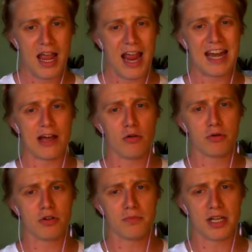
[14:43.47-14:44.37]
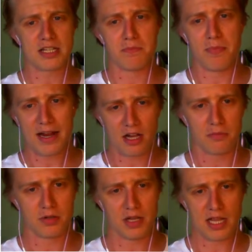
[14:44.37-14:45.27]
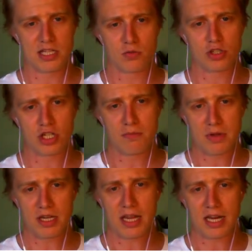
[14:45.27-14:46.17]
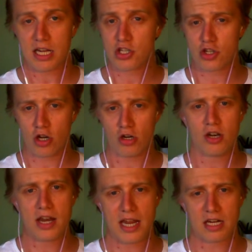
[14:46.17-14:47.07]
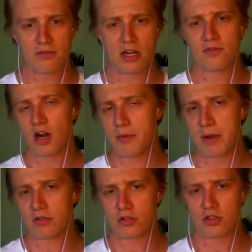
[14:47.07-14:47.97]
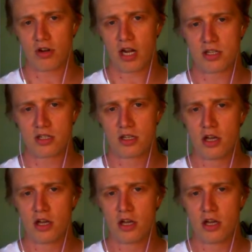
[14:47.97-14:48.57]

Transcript: and I will put in place backup plans which can mitigate external negative environmental constraints.